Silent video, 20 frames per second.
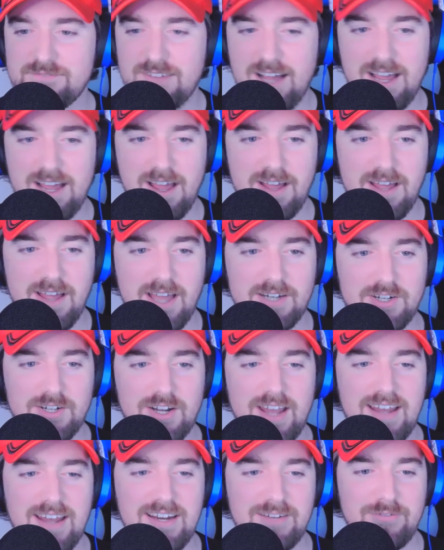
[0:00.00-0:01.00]
I had a
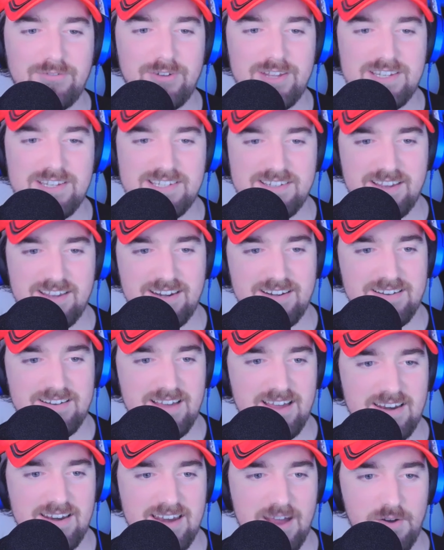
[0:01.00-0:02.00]
good ending for this, and
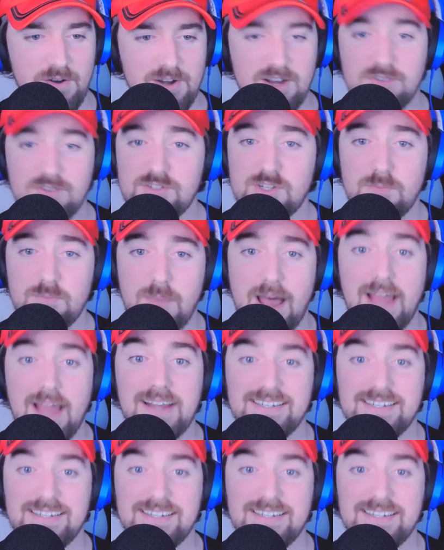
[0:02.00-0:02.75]
now I don't. So bye.